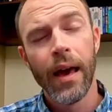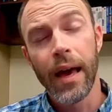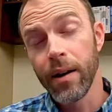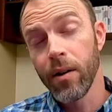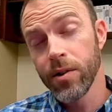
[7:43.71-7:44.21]

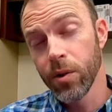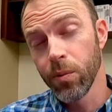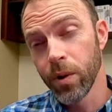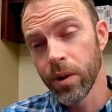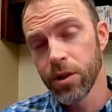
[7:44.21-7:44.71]
And it also
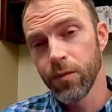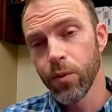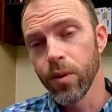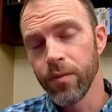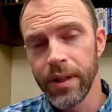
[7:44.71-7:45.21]
works
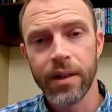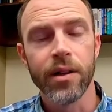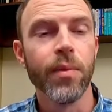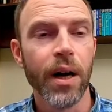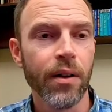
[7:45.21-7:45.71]
for
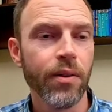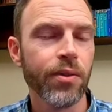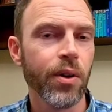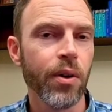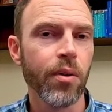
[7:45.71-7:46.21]
vehicle models.
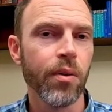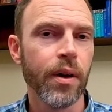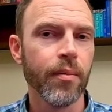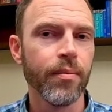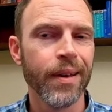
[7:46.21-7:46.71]
So,
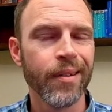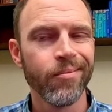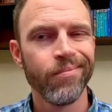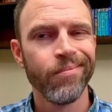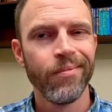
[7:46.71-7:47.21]

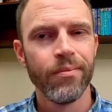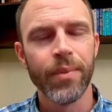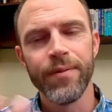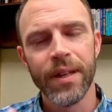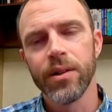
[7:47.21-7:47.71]
and
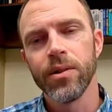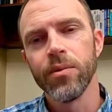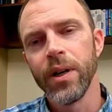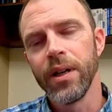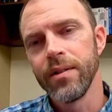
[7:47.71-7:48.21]
by vehicle,
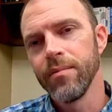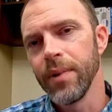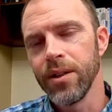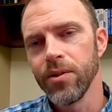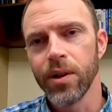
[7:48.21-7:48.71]
we
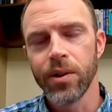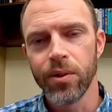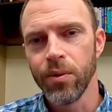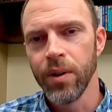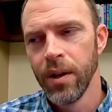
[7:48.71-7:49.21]
mean to
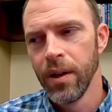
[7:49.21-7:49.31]
include,